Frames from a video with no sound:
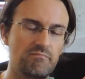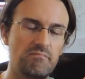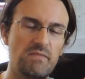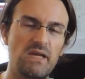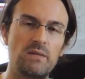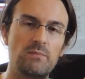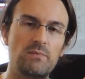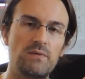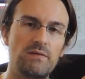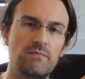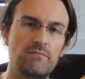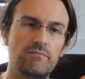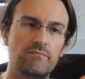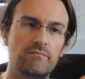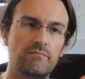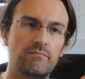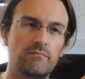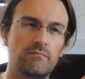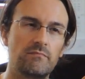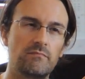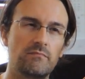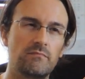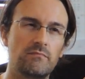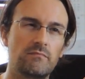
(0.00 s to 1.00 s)
maybe.
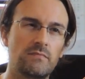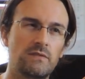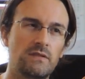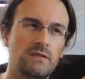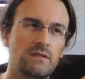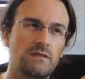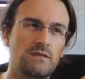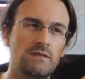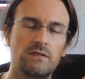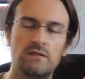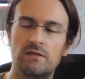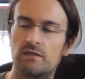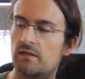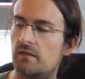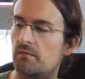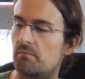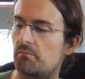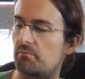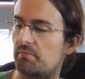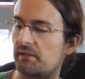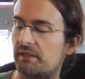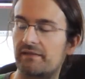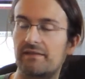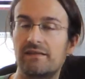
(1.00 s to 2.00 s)

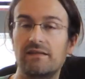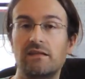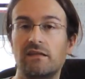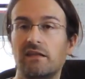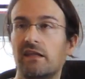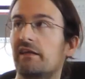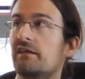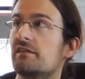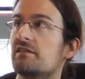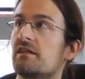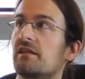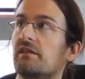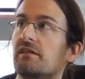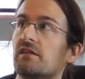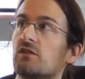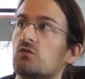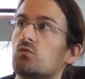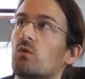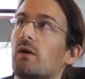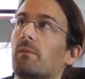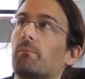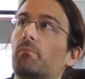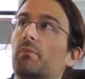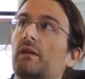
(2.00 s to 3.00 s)
But like I said,
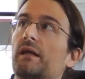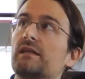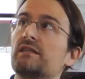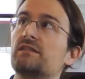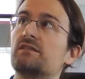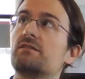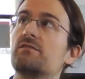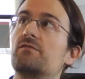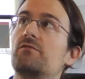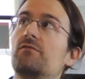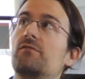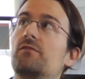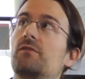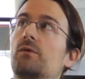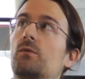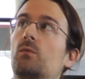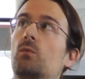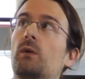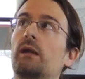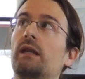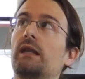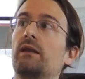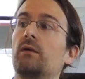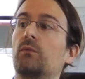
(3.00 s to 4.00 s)
this one plays
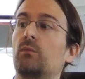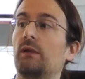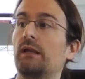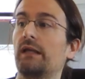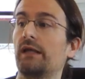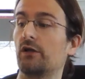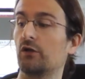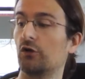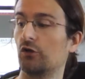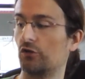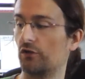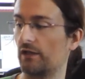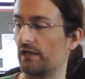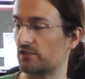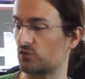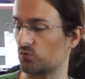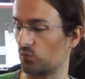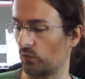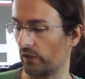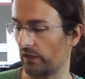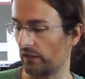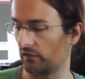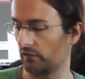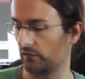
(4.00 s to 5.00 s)
really, really good
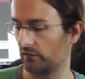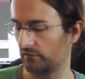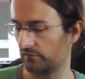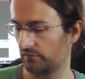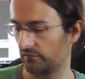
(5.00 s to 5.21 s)
as well.